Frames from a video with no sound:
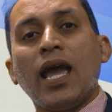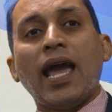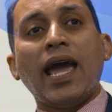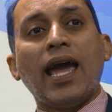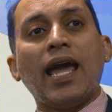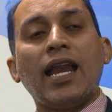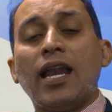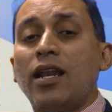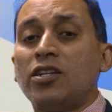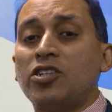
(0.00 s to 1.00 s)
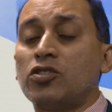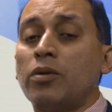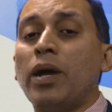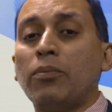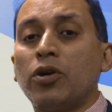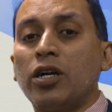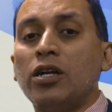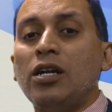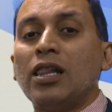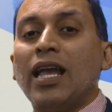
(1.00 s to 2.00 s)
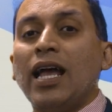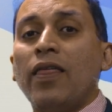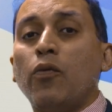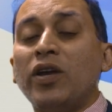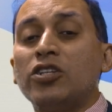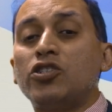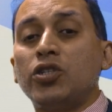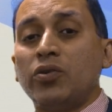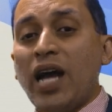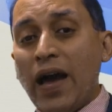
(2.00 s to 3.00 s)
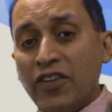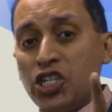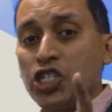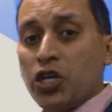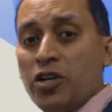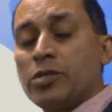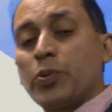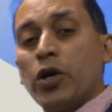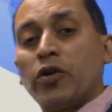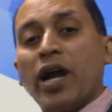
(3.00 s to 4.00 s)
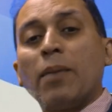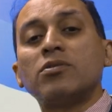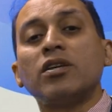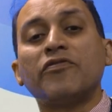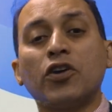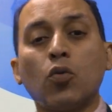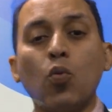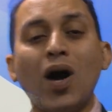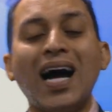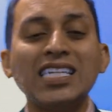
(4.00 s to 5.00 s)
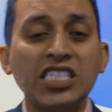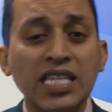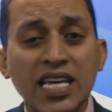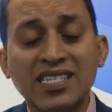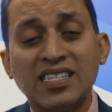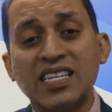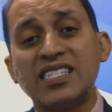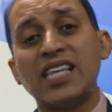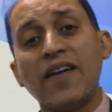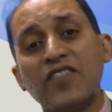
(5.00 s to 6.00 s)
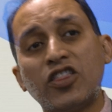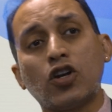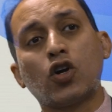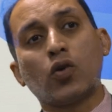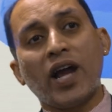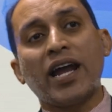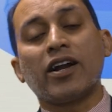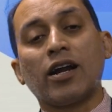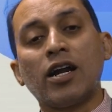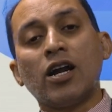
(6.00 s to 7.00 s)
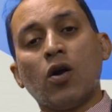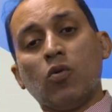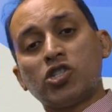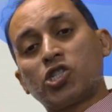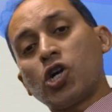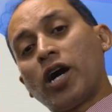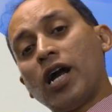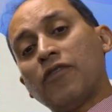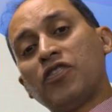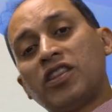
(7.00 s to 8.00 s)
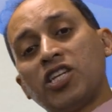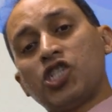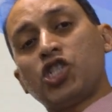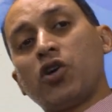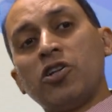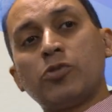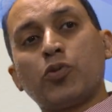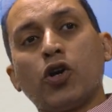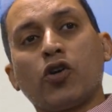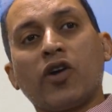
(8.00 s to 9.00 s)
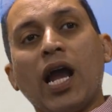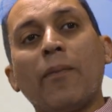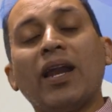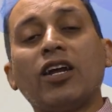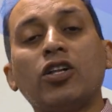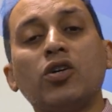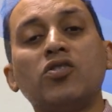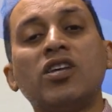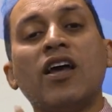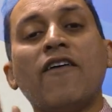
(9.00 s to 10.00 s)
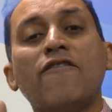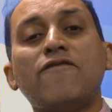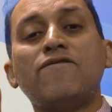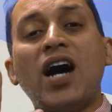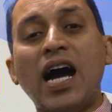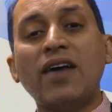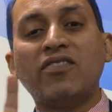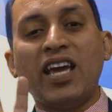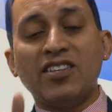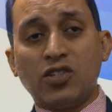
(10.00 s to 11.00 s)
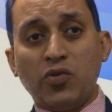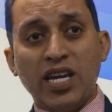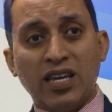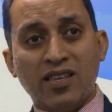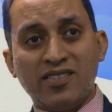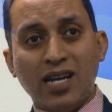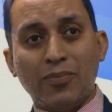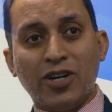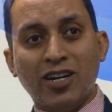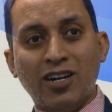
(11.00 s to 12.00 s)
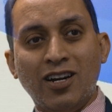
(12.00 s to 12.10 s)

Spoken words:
And just remember, we do have an assurance program. So if you're watching this as a 7th grader, we'll start off with the assurance program. It includes 5 days a week in the summer.